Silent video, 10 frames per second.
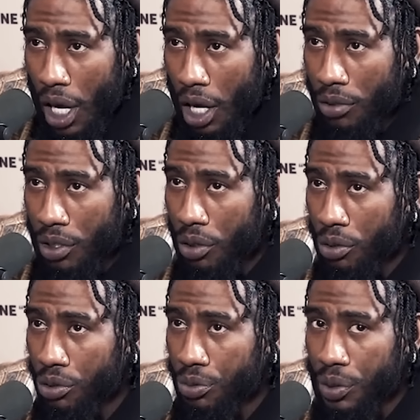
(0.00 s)
I don't know
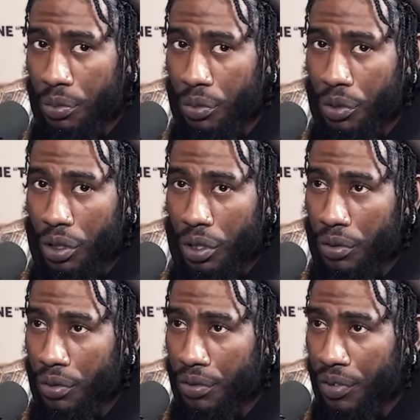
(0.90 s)
who's been more
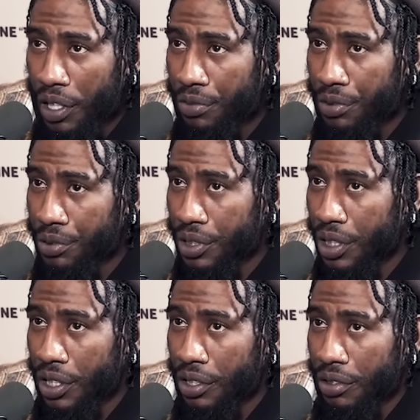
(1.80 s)
faithful to
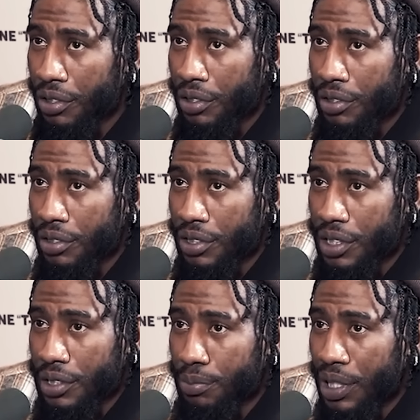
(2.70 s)
their
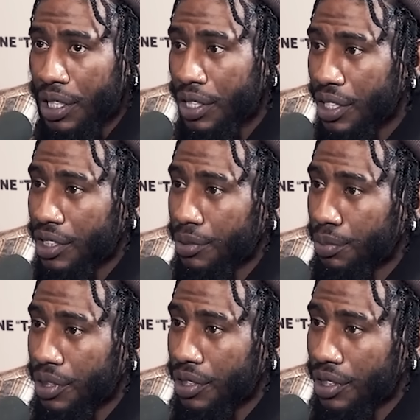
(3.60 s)
just being
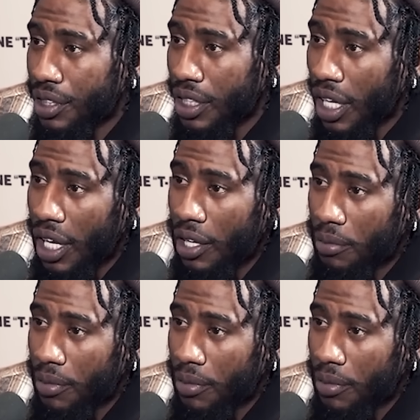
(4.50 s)
disciplined to the game.